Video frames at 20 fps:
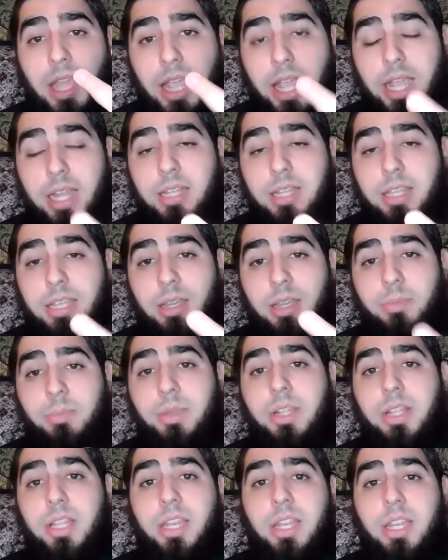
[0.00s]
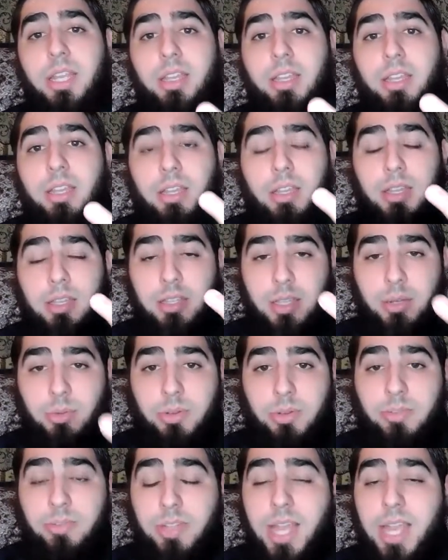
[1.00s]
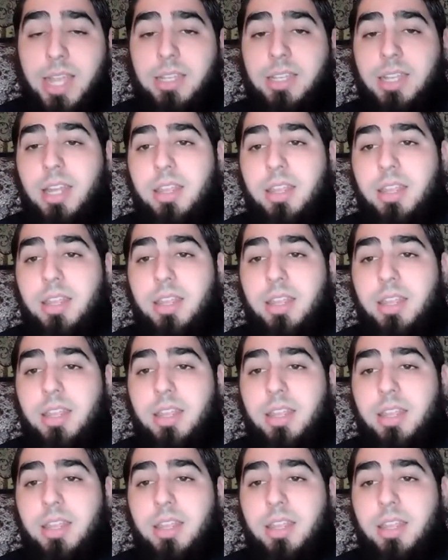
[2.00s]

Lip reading: and the ability to reflect.